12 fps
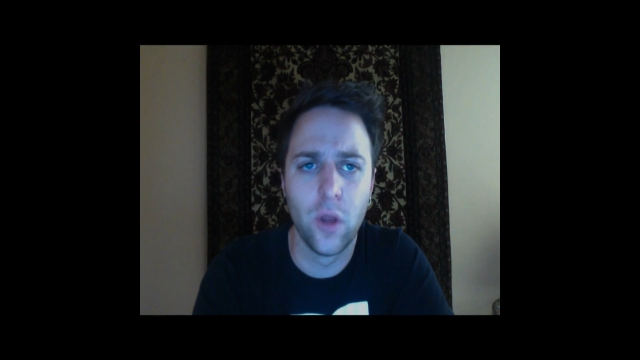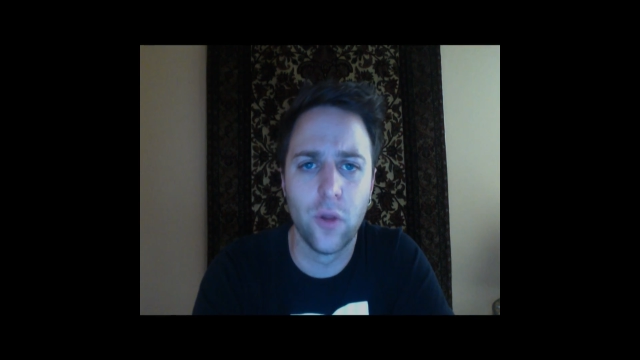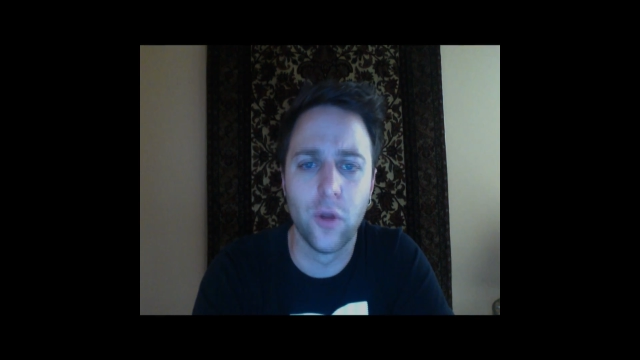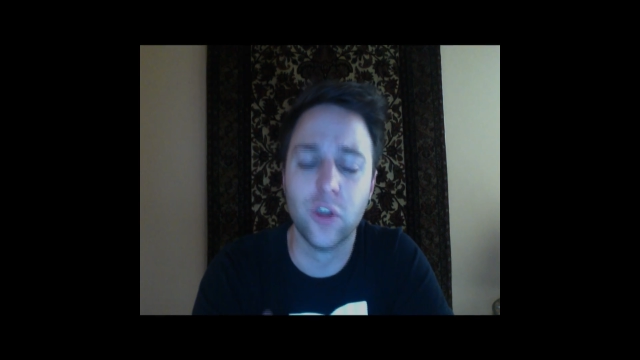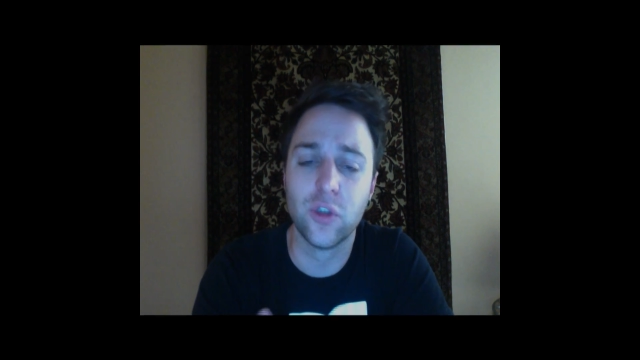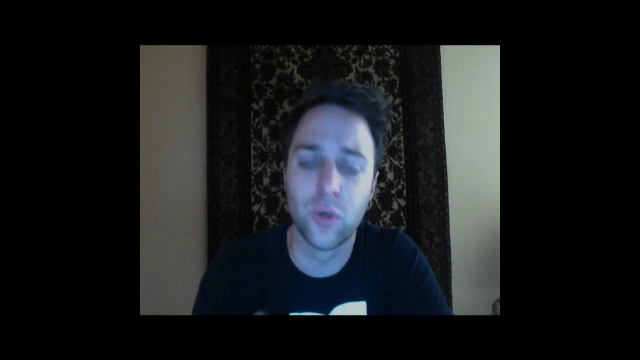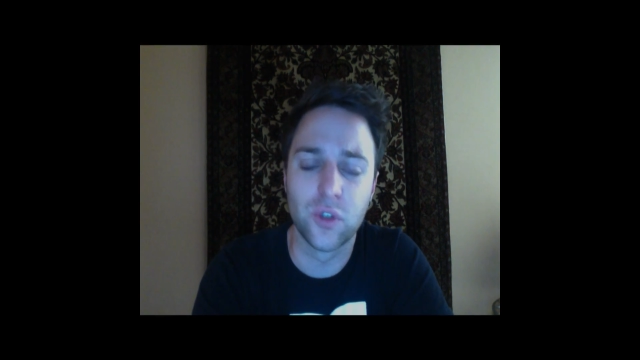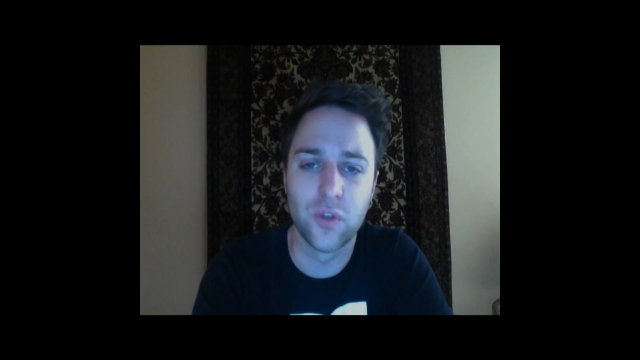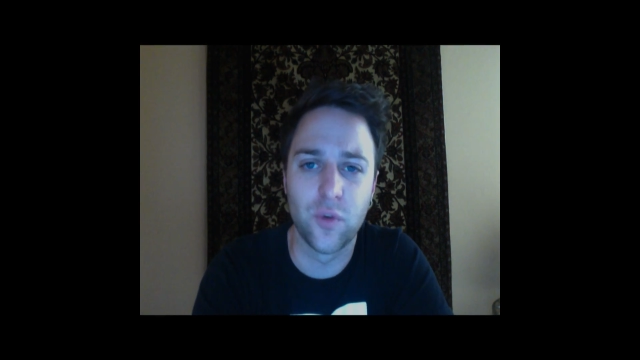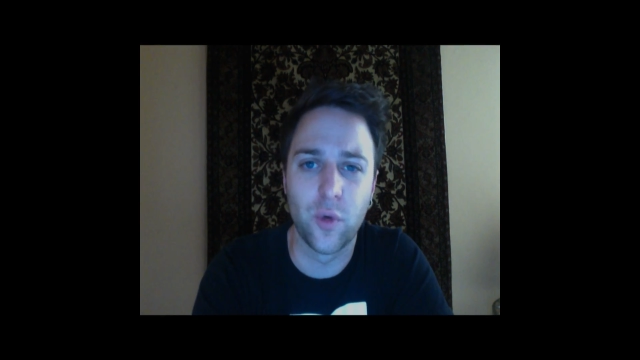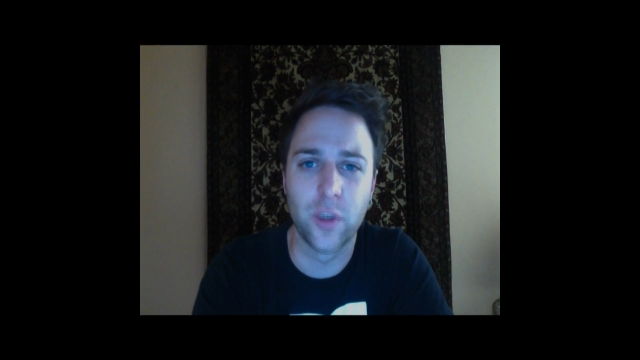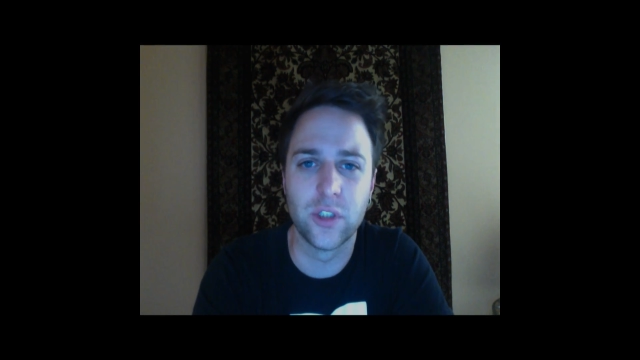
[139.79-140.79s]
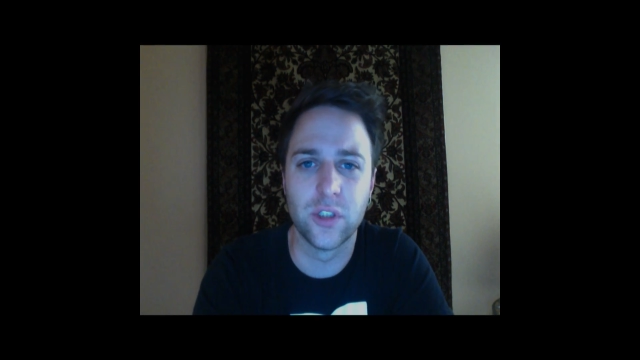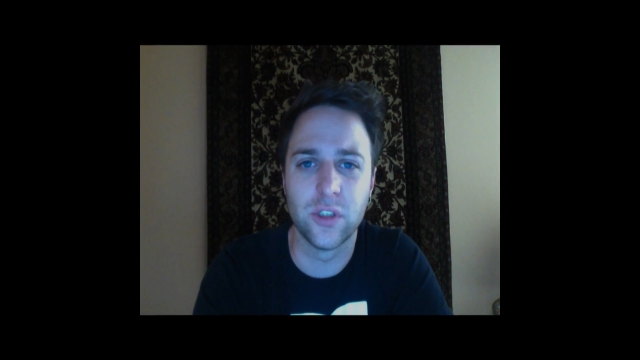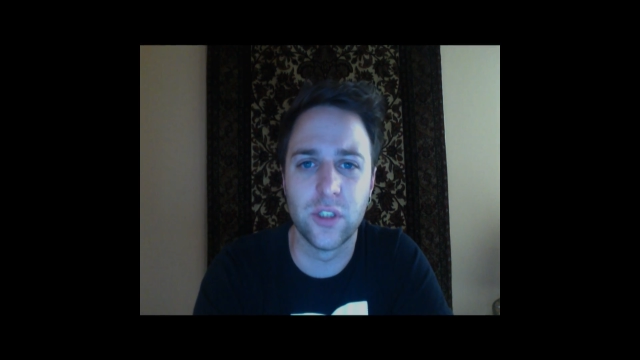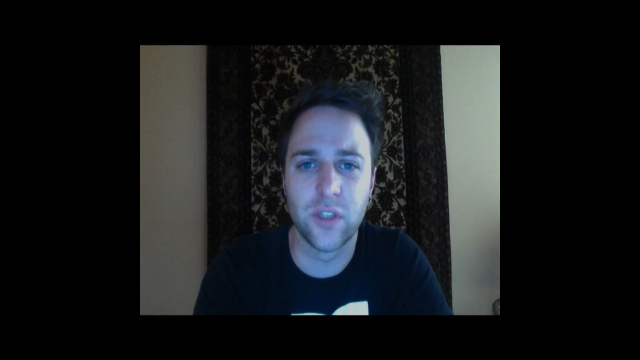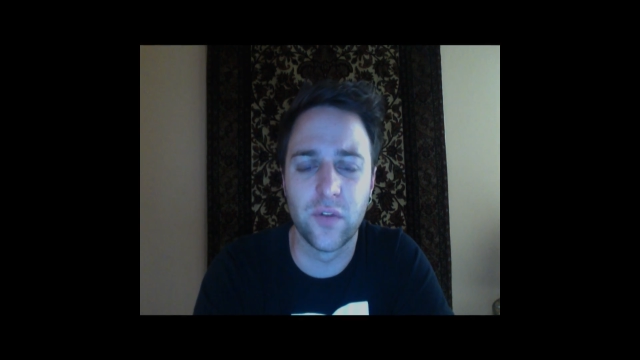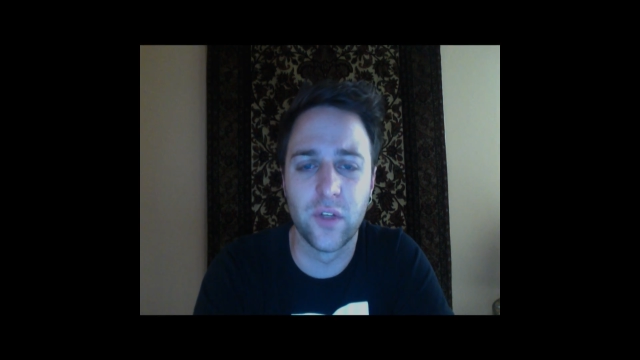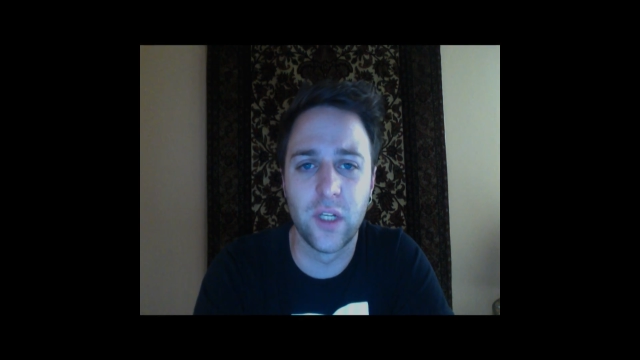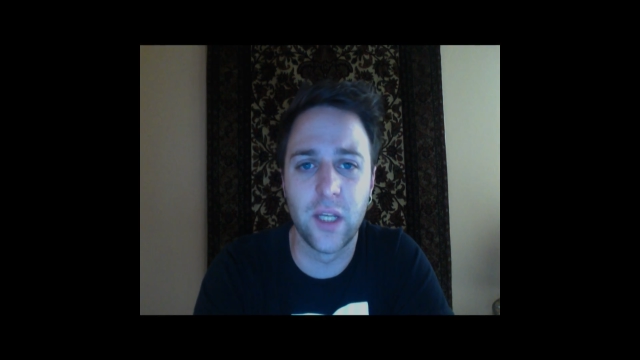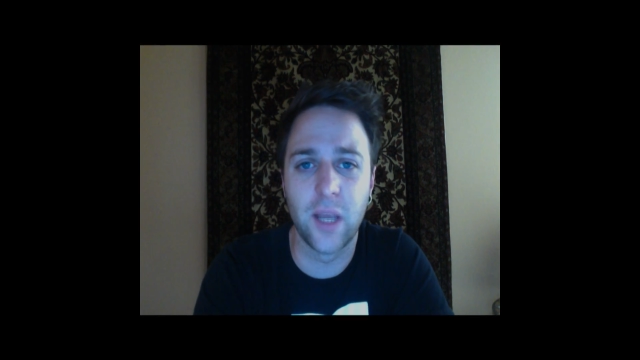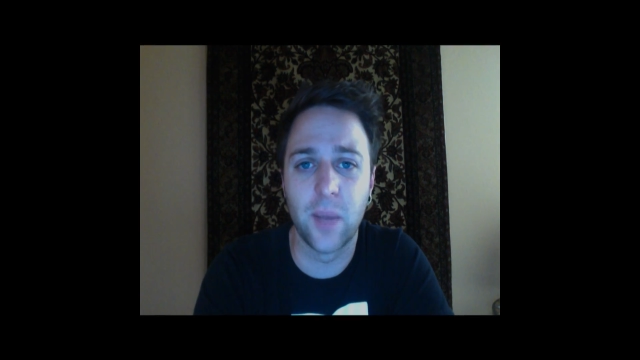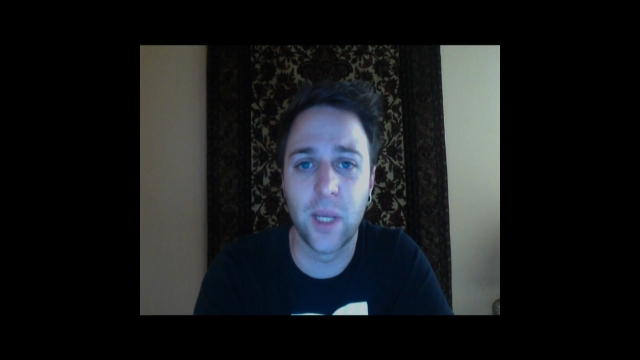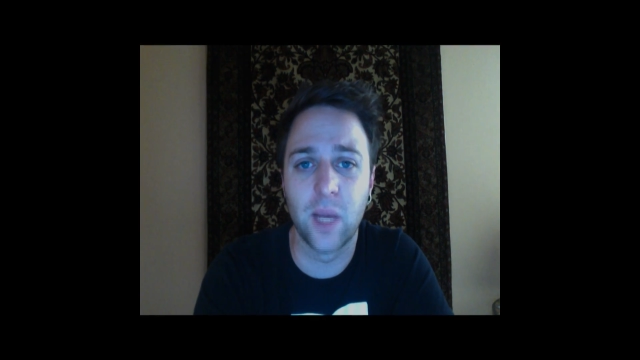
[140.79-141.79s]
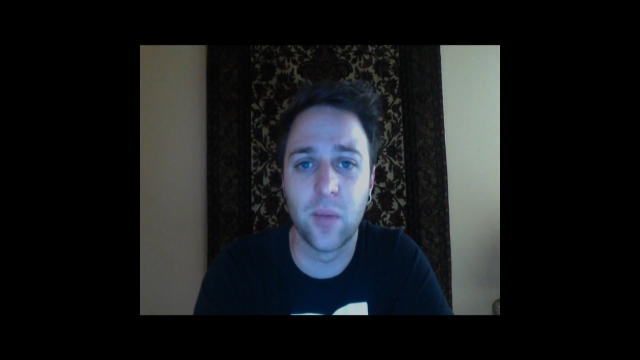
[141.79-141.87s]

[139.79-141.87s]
Those sorts of questions are definitely coming up